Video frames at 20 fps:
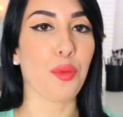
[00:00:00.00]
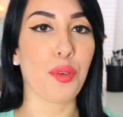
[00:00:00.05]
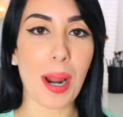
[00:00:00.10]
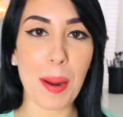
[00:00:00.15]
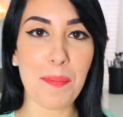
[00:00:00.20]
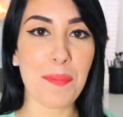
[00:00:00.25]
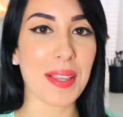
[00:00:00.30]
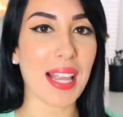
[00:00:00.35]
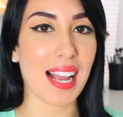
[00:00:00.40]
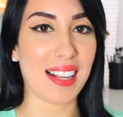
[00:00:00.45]

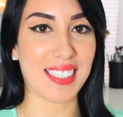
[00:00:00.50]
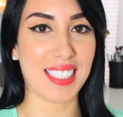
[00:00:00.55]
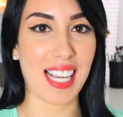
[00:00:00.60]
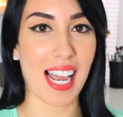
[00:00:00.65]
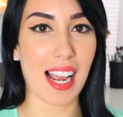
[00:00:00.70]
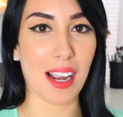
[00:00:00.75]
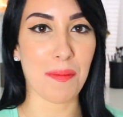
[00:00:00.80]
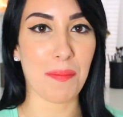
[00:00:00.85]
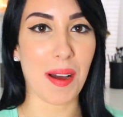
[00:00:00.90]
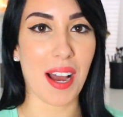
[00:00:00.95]
rape that
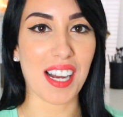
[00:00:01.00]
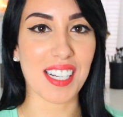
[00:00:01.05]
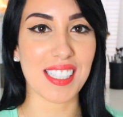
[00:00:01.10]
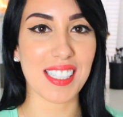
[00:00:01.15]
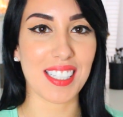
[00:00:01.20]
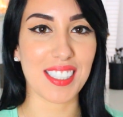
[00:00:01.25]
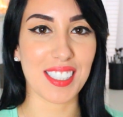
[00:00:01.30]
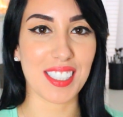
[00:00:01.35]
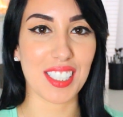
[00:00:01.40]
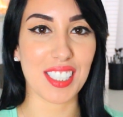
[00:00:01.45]
tag
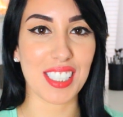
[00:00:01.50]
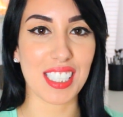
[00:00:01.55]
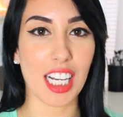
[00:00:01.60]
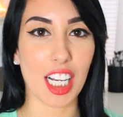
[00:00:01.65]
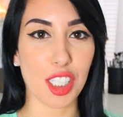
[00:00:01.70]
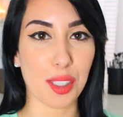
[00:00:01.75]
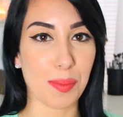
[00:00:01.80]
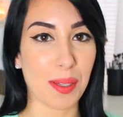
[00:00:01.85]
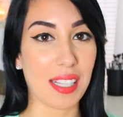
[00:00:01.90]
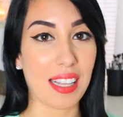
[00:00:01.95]
box until it
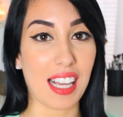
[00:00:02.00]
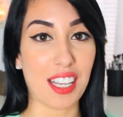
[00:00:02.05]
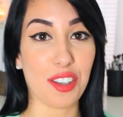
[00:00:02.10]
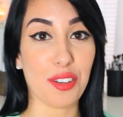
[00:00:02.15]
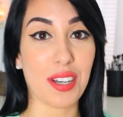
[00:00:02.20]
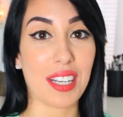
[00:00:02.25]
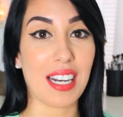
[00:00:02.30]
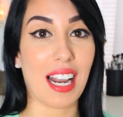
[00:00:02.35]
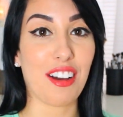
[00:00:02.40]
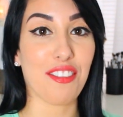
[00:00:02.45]
tells me that
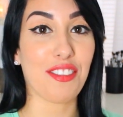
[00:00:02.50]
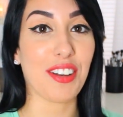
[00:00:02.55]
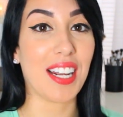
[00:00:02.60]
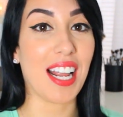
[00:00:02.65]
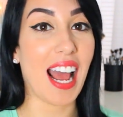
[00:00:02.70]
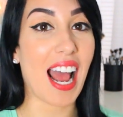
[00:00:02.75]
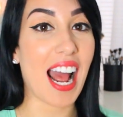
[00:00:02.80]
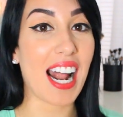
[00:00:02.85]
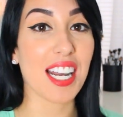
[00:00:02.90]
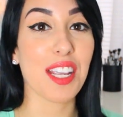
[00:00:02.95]
you cannot
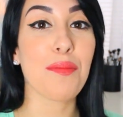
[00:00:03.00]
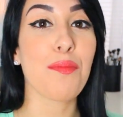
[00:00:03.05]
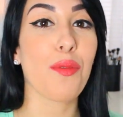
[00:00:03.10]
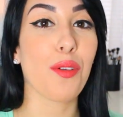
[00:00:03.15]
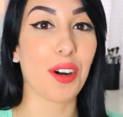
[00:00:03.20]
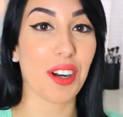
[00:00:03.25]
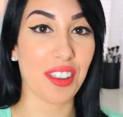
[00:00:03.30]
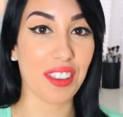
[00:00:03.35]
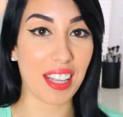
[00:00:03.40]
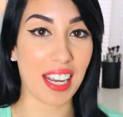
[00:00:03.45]
fit any
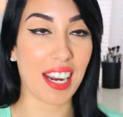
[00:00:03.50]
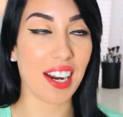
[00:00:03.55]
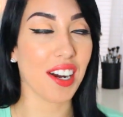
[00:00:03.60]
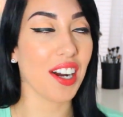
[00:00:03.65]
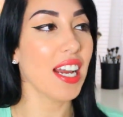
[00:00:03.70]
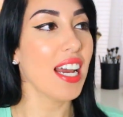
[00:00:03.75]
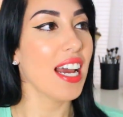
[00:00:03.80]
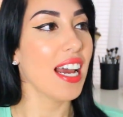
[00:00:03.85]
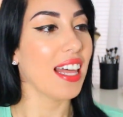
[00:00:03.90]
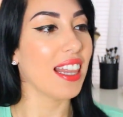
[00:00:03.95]
more
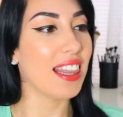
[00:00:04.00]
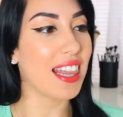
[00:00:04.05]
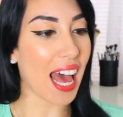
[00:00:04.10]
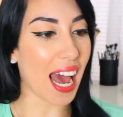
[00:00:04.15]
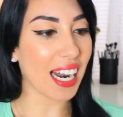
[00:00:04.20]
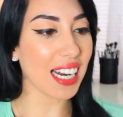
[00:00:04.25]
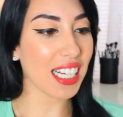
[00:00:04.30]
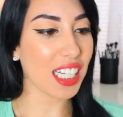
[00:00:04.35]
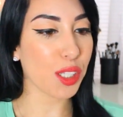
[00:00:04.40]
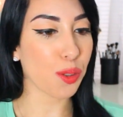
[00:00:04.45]
there.
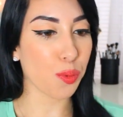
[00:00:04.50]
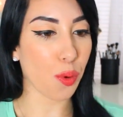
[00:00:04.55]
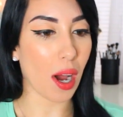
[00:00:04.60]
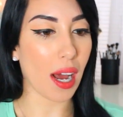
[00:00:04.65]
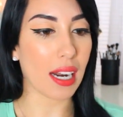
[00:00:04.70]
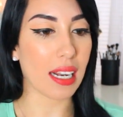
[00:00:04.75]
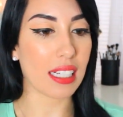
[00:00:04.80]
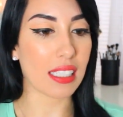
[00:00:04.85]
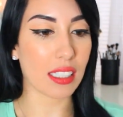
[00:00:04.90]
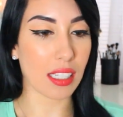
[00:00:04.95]
That is
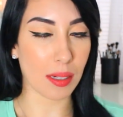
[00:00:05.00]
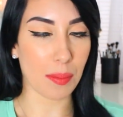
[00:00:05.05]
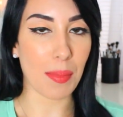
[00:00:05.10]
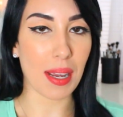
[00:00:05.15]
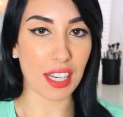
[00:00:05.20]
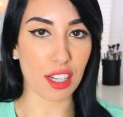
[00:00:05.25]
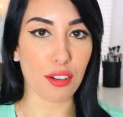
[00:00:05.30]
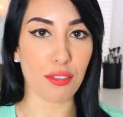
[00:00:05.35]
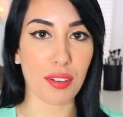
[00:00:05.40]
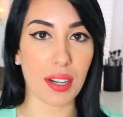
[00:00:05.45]
what is gonna
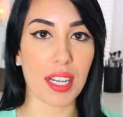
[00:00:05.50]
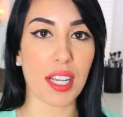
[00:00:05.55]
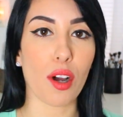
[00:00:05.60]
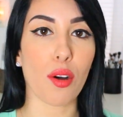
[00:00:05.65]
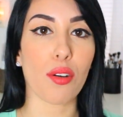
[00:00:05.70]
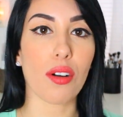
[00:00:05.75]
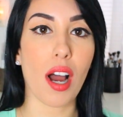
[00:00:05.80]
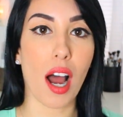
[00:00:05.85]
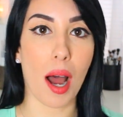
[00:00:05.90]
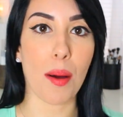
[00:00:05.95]
make your
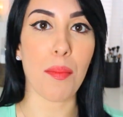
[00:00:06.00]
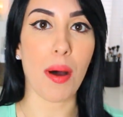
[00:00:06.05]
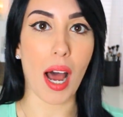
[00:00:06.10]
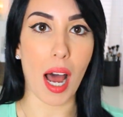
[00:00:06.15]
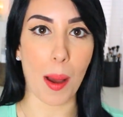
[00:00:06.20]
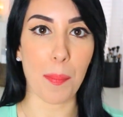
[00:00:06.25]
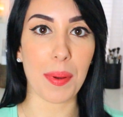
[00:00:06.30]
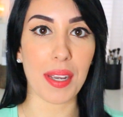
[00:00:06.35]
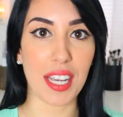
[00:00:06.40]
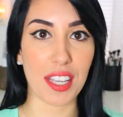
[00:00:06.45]
video come
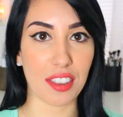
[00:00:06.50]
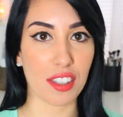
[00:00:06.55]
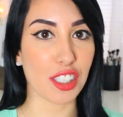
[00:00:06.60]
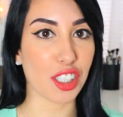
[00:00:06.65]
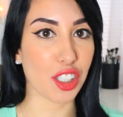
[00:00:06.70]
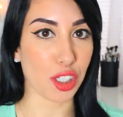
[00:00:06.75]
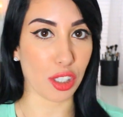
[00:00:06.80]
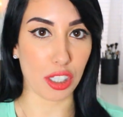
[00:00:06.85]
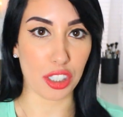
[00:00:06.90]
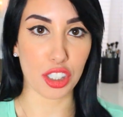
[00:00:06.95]
up in
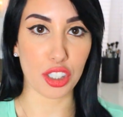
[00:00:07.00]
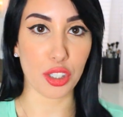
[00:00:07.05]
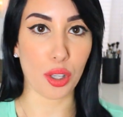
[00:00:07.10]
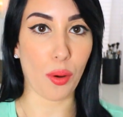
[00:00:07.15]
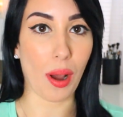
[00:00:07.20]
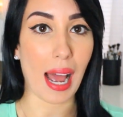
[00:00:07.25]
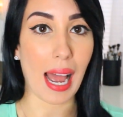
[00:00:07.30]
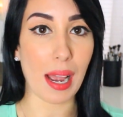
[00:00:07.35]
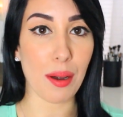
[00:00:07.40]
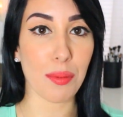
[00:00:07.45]
the search.
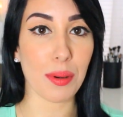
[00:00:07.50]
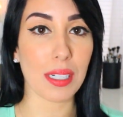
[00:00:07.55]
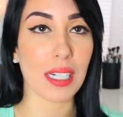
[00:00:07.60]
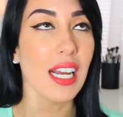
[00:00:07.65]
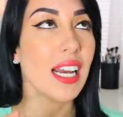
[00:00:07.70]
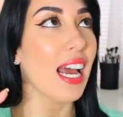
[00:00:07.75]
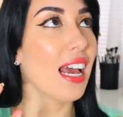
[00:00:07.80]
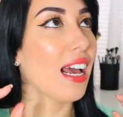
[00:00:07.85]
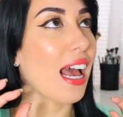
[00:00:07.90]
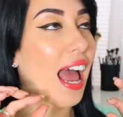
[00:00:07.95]
So I
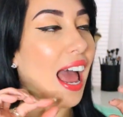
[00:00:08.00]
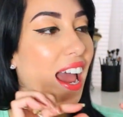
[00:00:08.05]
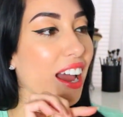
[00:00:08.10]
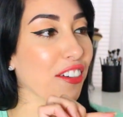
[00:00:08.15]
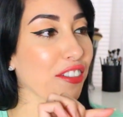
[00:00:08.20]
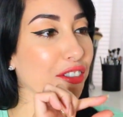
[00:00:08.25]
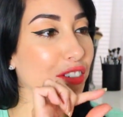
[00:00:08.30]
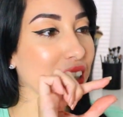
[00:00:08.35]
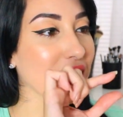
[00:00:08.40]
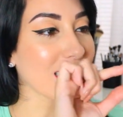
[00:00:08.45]
would,
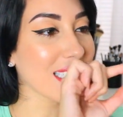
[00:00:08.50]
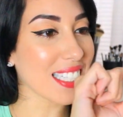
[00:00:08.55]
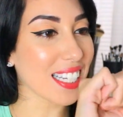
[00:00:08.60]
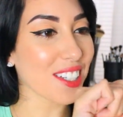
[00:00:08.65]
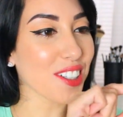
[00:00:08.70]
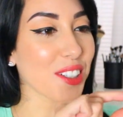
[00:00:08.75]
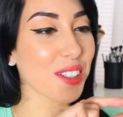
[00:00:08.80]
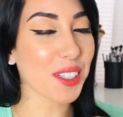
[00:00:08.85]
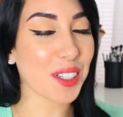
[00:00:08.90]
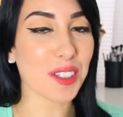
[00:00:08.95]
every
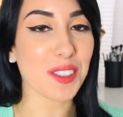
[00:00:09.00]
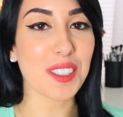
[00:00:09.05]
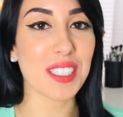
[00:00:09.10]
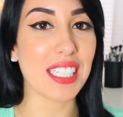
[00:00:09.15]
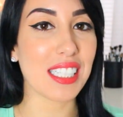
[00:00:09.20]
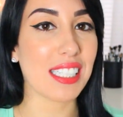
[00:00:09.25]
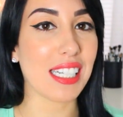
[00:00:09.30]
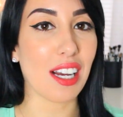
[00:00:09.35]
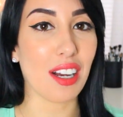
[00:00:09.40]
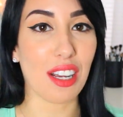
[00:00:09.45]
single little
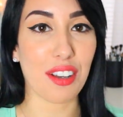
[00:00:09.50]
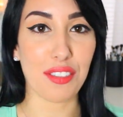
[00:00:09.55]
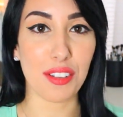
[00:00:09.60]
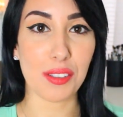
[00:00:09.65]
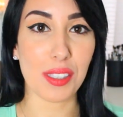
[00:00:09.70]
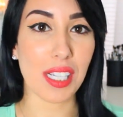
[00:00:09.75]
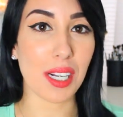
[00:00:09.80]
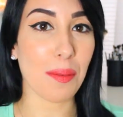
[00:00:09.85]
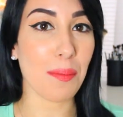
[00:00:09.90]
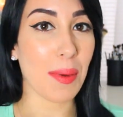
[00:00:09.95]
detail, if
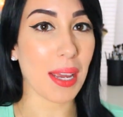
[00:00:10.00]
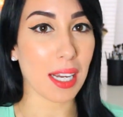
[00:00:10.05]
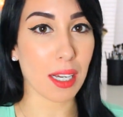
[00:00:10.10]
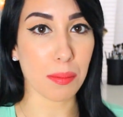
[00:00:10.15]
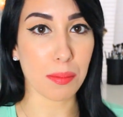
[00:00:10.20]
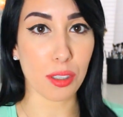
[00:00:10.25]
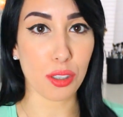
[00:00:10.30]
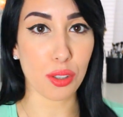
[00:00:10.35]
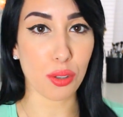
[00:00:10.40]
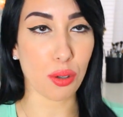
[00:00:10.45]
you did a
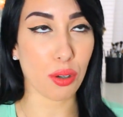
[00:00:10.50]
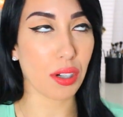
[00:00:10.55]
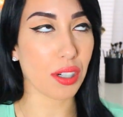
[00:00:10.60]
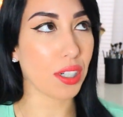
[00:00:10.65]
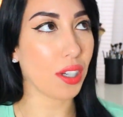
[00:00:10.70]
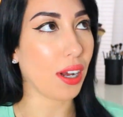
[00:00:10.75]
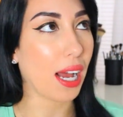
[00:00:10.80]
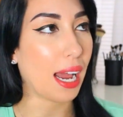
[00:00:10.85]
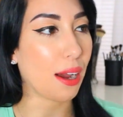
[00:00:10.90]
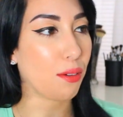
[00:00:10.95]
makeup
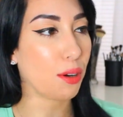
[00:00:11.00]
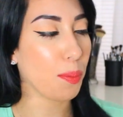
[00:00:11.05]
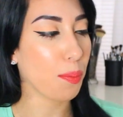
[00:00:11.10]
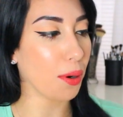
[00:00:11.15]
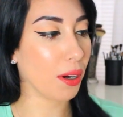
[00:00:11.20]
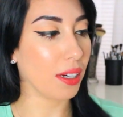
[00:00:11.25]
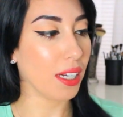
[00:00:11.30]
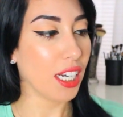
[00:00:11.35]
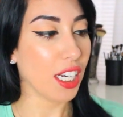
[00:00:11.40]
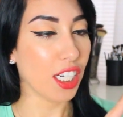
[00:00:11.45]
tutorial, I would
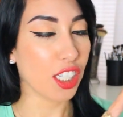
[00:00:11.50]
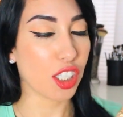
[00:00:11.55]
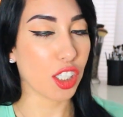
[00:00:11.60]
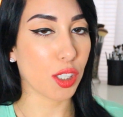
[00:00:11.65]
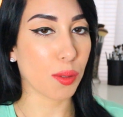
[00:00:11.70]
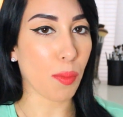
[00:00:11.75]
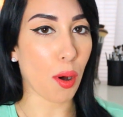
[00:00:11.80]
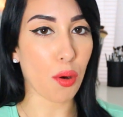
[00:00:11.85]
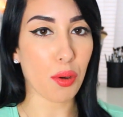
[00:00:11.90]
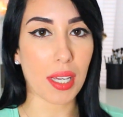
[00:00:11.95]
put
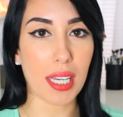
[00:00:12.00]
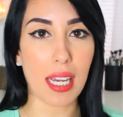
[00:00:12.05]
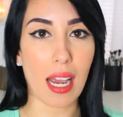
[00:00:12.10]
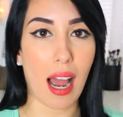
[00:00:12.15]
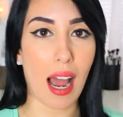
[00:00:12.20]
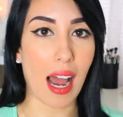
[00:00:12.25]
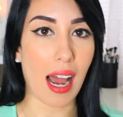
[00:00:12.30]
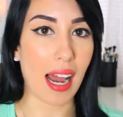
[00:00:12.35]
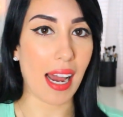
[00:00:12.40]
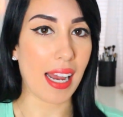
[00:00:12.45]

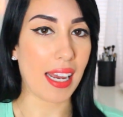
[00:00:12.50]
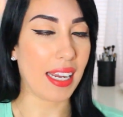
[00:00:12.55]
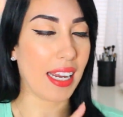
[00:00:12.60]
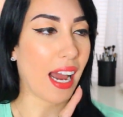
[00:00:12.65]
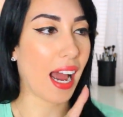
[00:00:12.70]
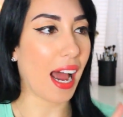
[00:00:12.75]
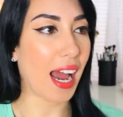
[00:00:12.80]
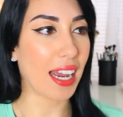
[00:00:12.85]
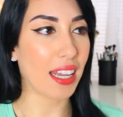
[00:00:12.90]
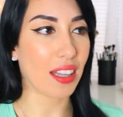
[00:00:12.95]
smoky
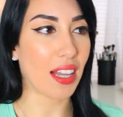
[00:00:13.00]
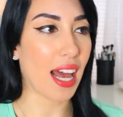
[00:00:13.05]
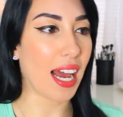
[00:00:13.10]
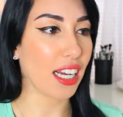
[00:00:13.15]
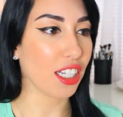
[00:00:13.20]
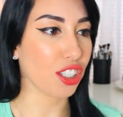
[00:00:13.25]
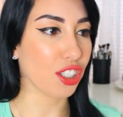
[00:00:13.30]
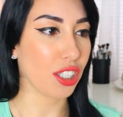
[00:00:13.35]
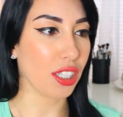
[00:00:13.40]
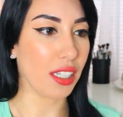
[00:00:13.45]
eye,
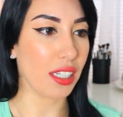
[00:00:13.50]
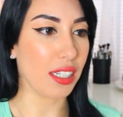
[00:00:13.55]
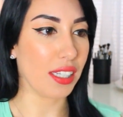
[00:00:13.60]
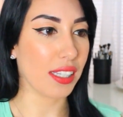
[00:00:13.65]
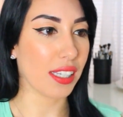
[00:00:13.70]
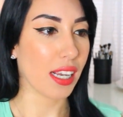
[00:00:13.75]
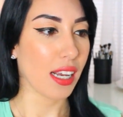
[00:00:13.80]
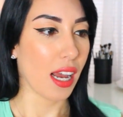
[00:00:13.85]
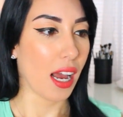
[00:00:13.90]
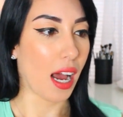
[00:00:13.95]

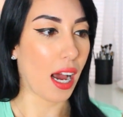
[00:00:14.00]
eyelashes,